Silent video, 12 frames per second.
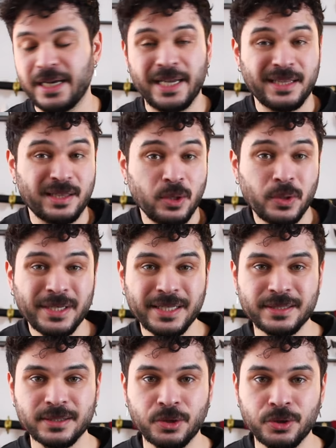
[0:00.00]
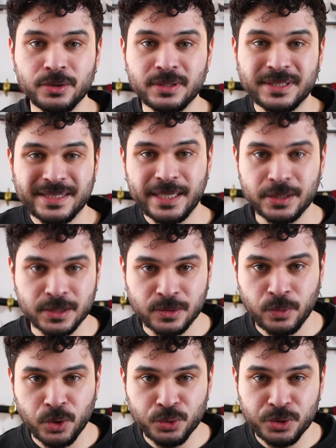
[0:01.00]
And looking at the current status
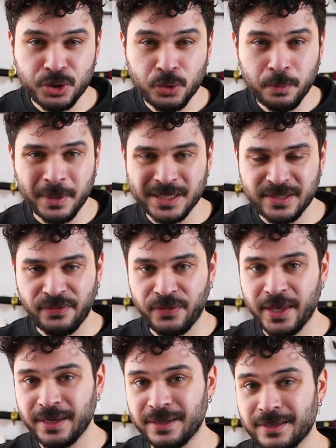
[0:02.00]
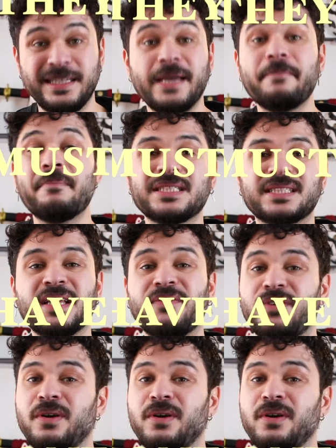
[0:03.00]
quo, you must think they must have